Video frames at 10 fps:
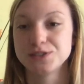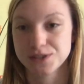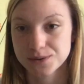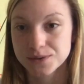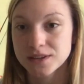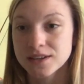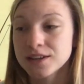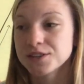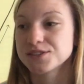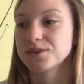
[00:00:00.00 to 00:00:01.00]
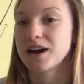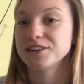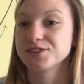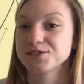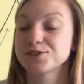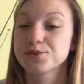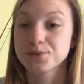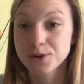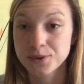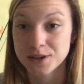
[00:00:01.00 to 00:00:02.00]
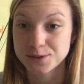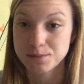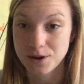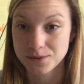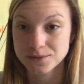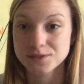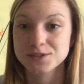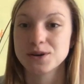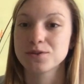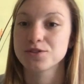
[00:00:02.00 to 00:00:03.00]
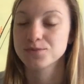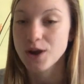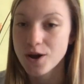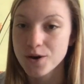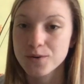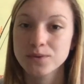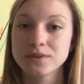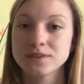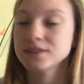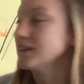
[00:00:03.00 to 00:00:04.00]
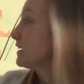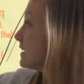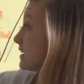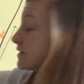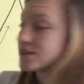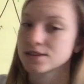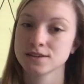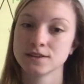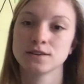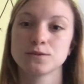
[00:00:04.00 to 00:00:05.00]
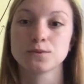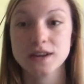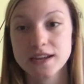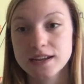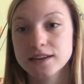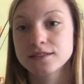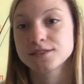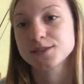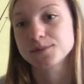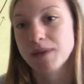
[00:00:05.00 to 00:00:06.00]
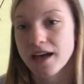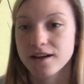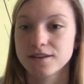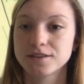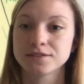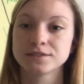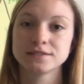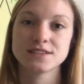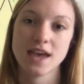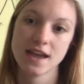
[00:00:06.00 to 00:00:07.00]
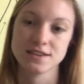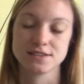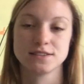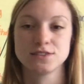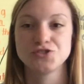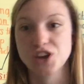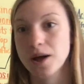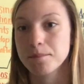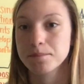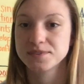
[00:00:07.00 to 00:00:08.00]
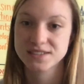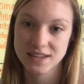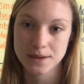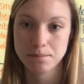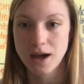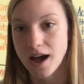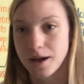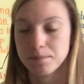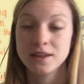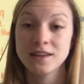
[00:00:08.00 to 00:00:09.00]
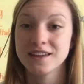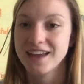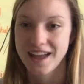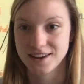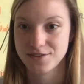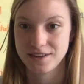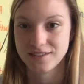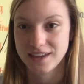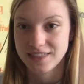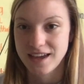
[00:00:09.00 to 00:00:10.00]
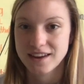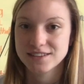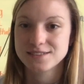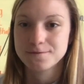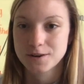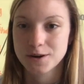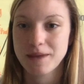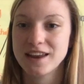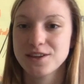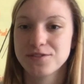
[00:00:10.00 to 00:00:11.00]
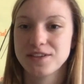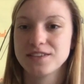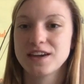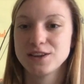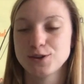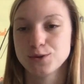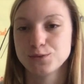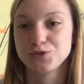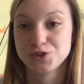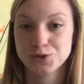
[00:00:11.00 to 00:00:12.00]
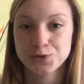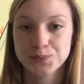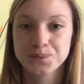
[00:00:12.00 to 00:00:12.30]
do. So I just threw his bone. So throw, eat, read, smell, taste, jump, skip, hop, anything like that is a verb, anything that you do.